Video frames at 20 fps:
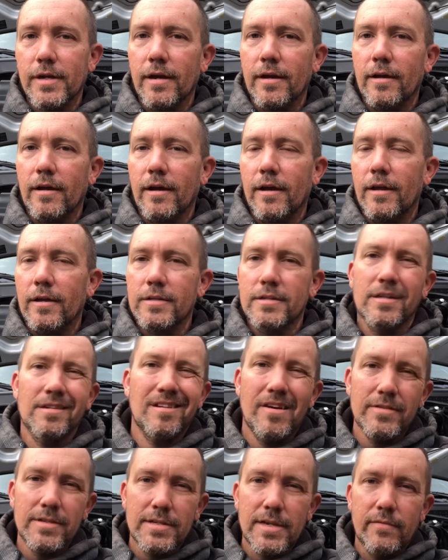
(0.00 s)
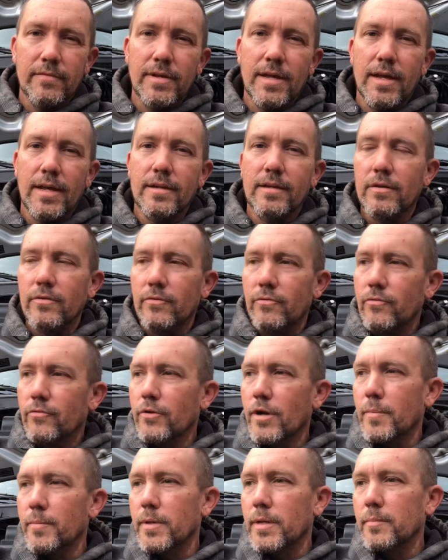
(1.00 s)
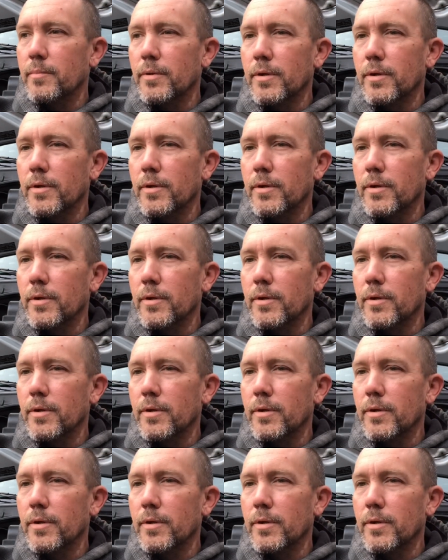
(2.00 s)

I, I, just, I just have a K&N drop in.